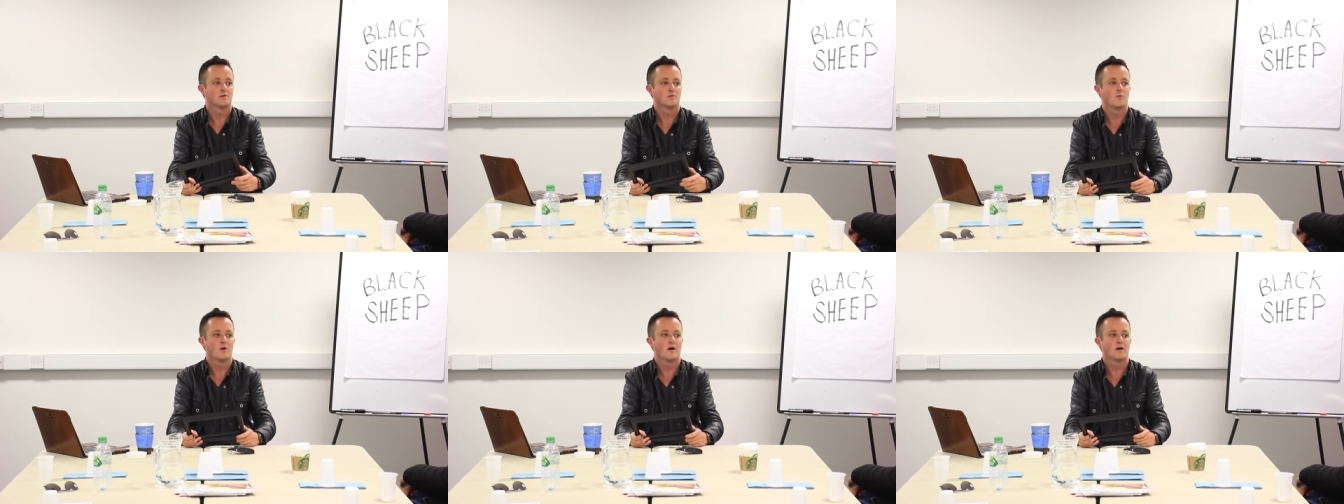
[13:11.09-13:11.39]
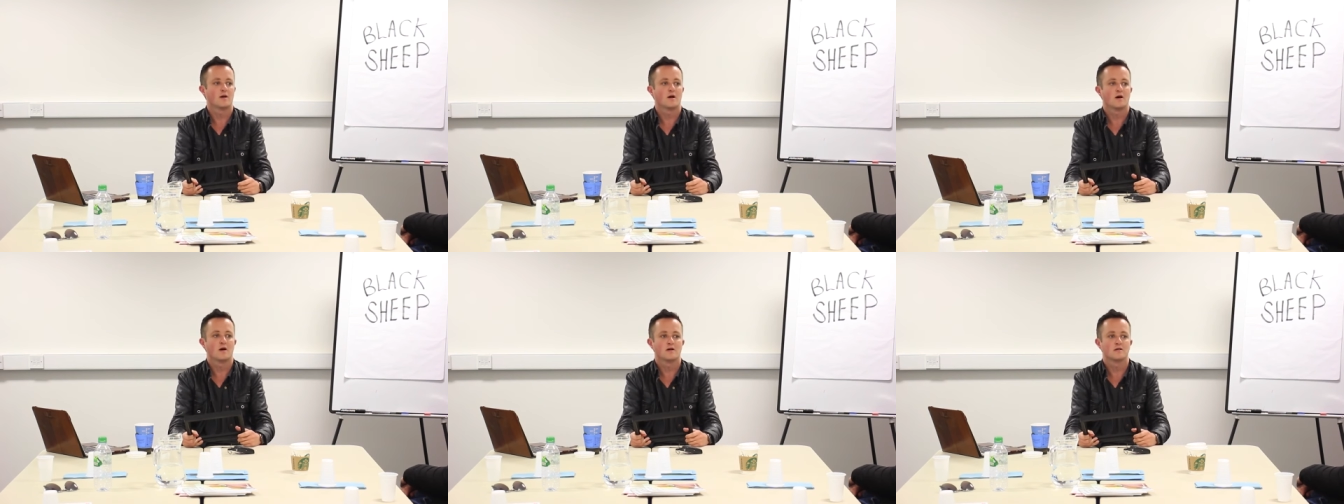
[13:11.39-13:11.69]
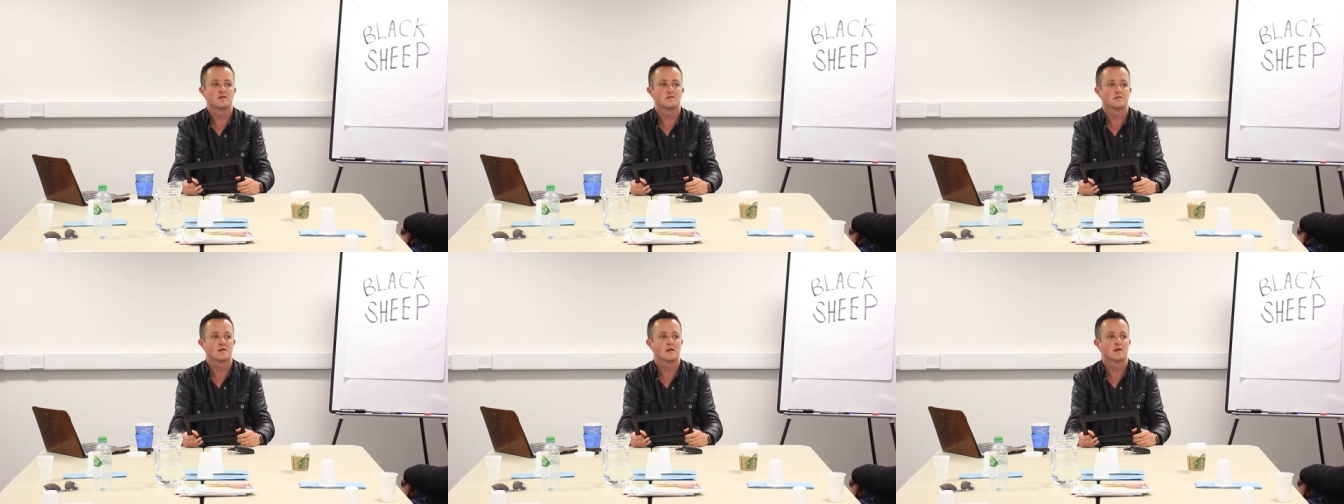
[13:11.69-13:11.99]
So when
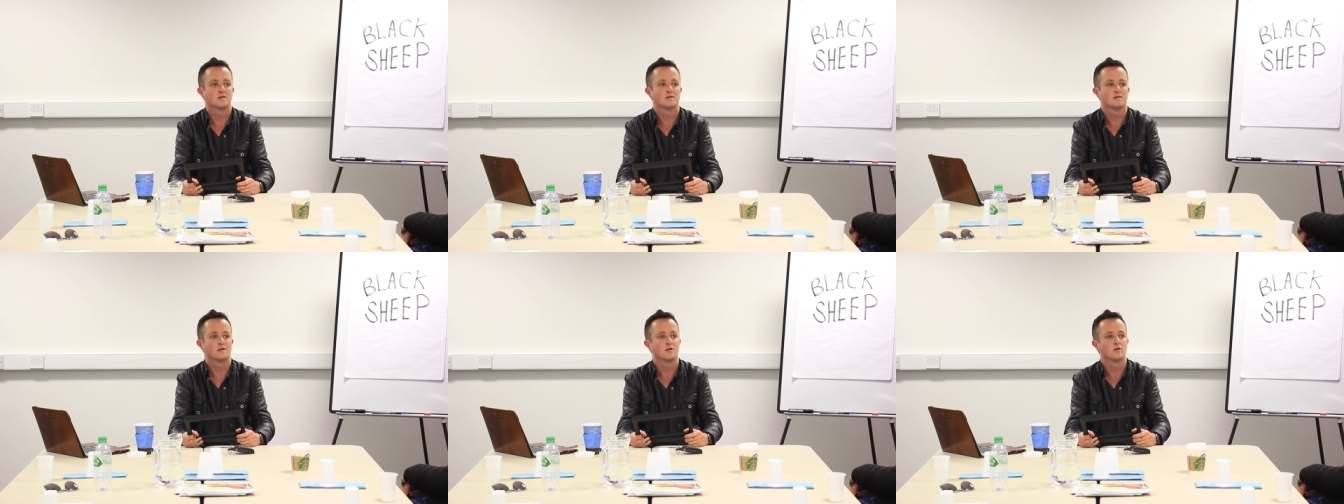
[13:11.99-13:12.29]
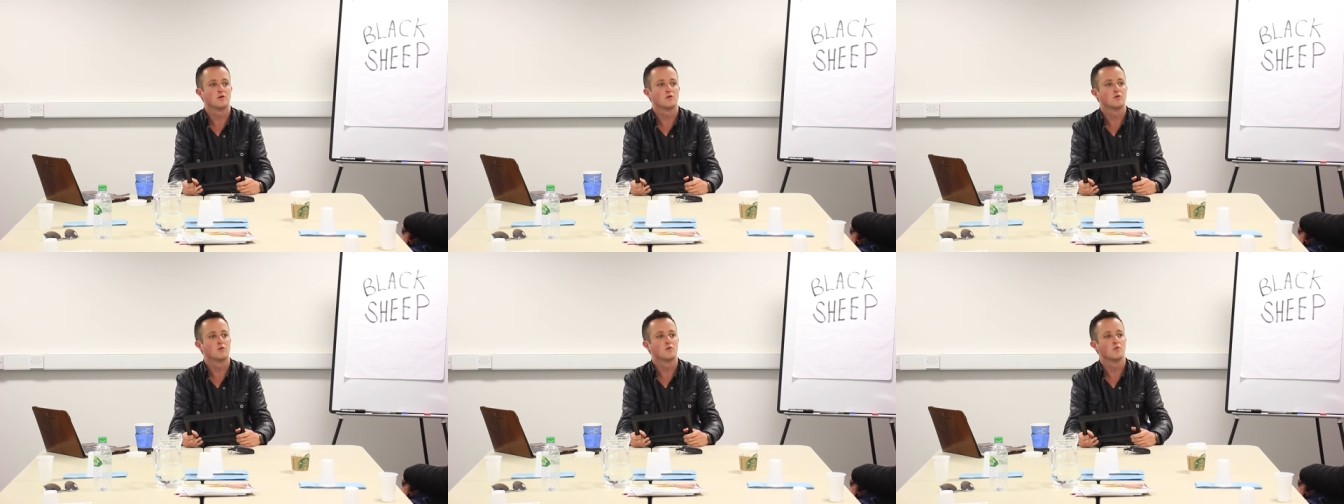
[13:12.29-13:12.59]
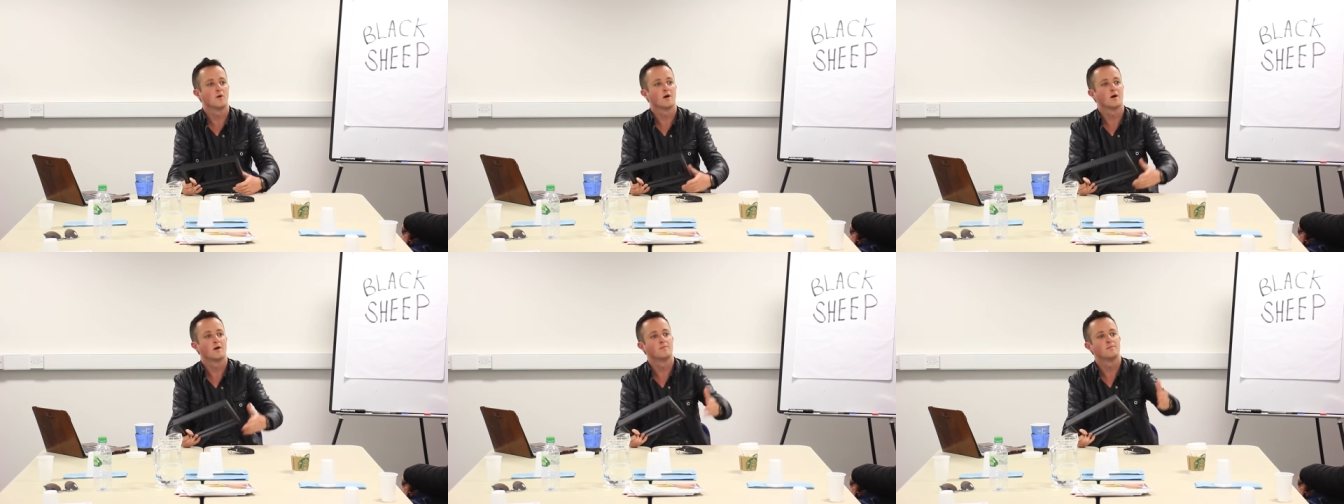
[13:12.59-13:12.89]
I say to
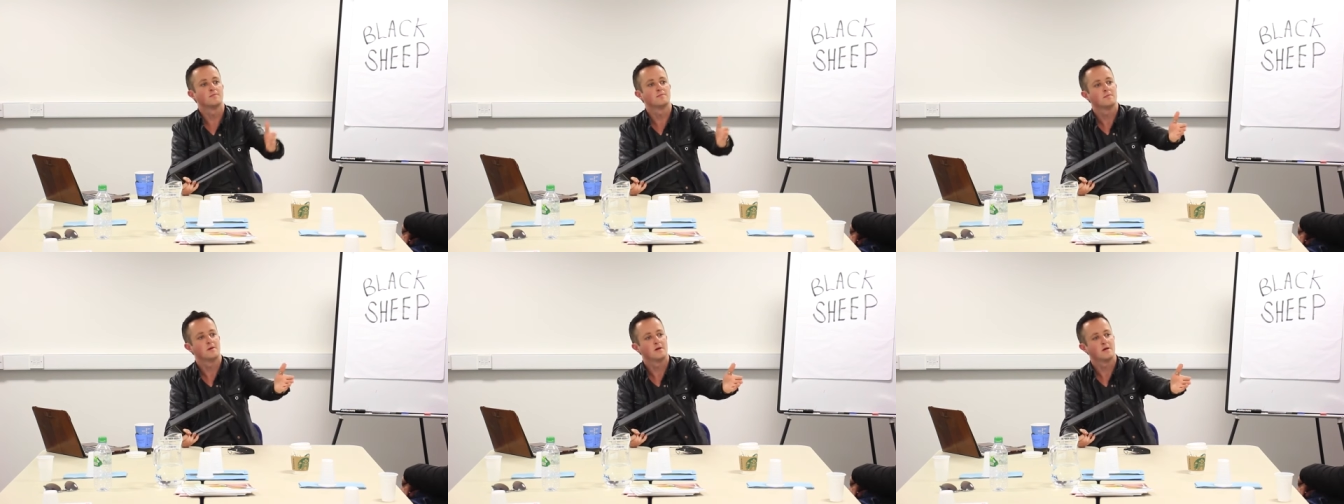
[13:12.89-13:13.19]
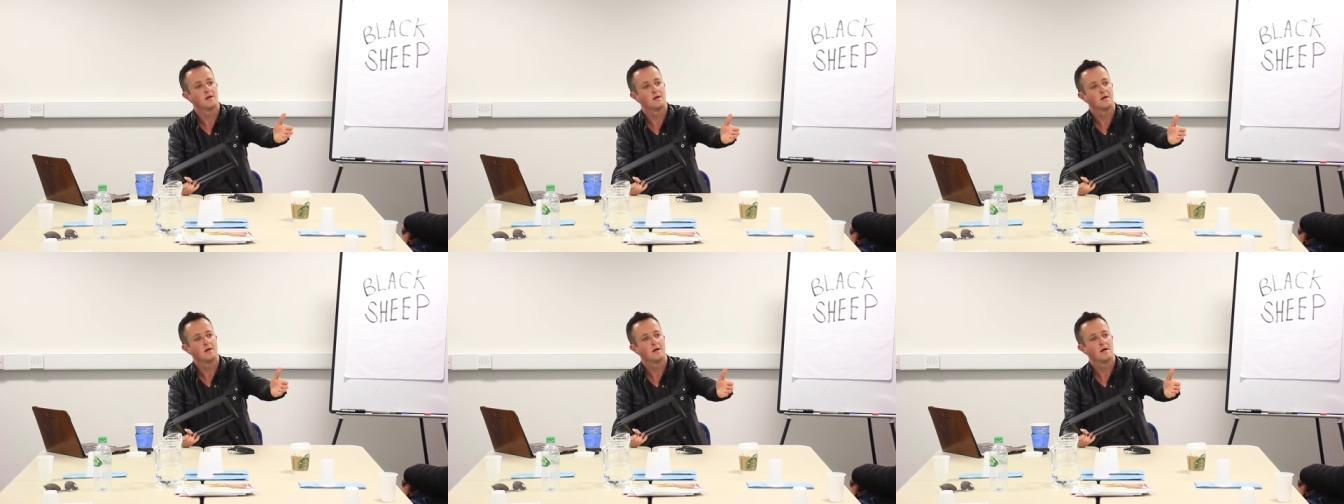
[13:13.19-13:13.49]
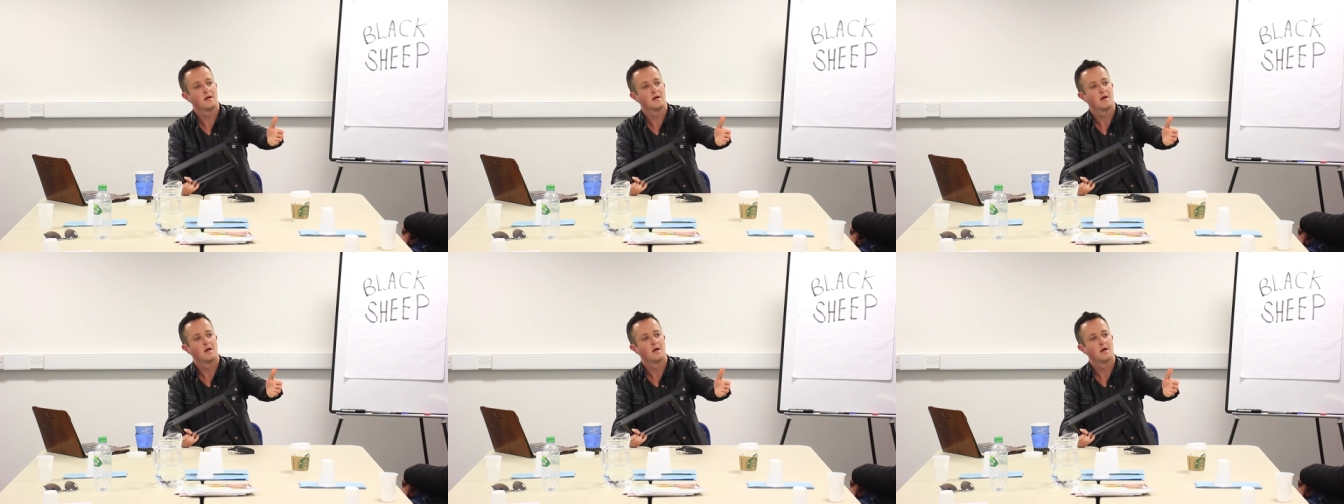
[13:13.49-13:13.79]
you, um,
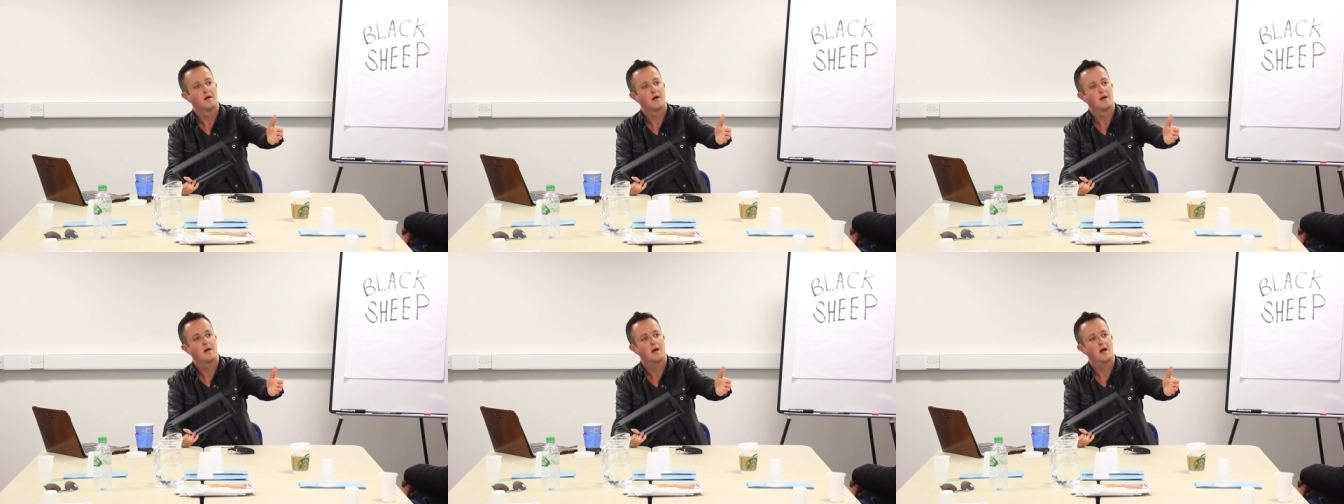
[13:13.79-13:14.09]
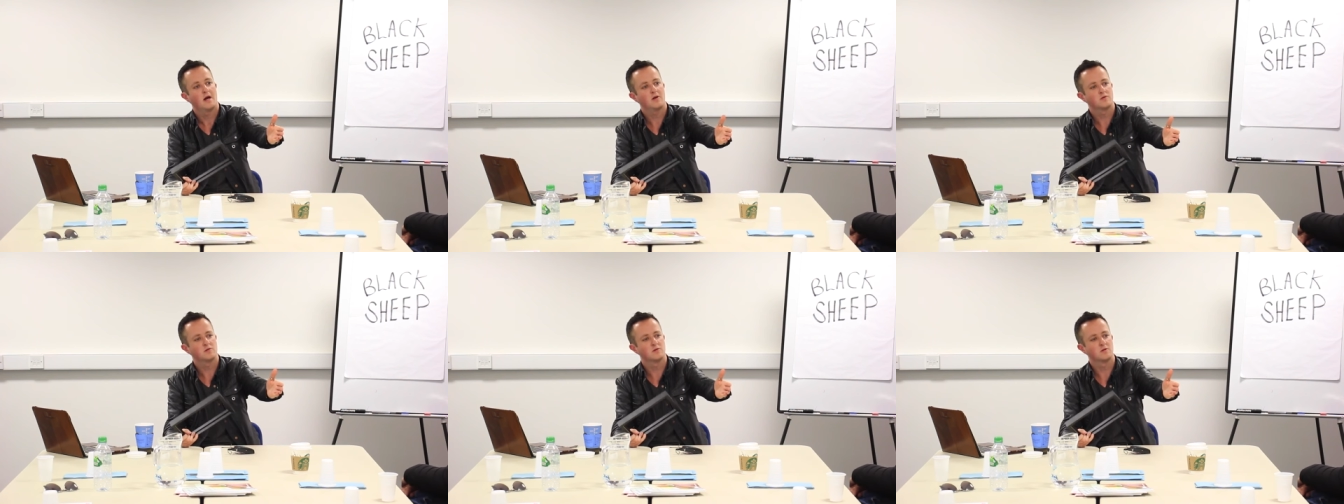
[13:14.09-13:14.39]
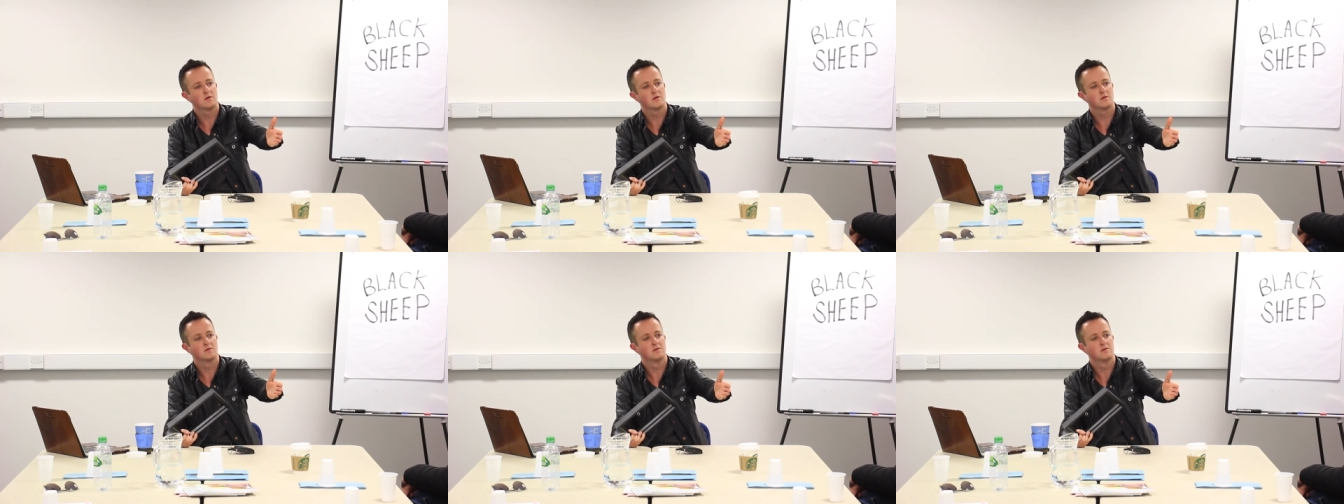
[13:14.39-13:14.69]
how
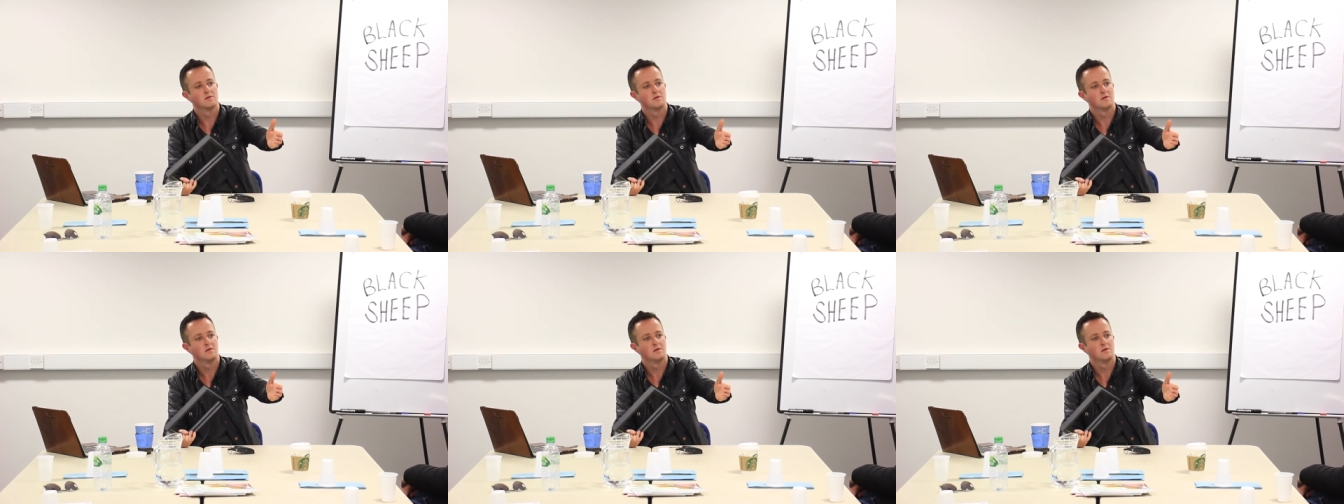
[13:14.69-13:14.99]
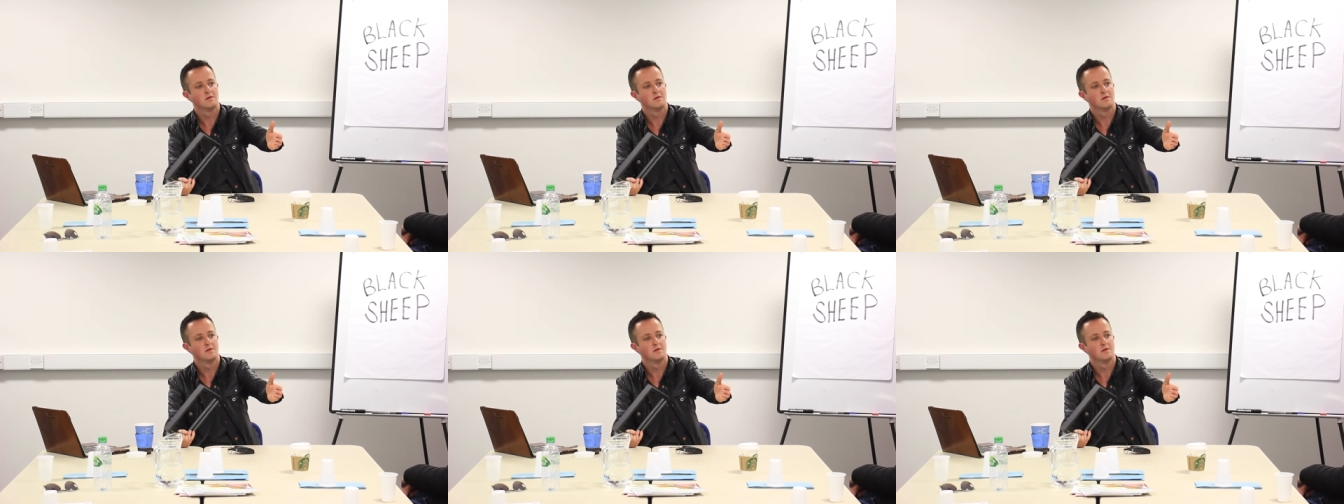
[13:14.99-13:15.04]
tall are you?